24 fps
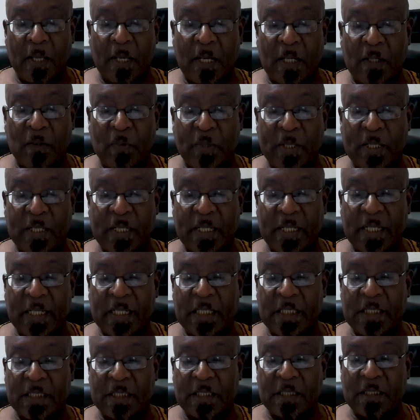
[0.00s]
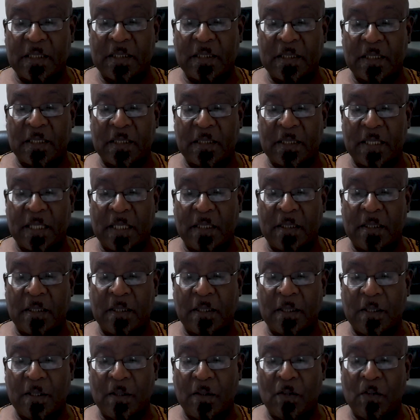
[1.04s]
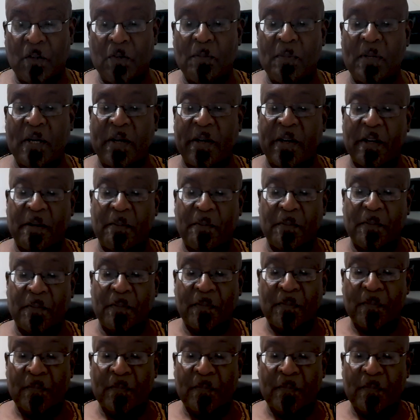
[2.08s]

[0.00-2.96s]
"And when the angels said, 'O Maryam,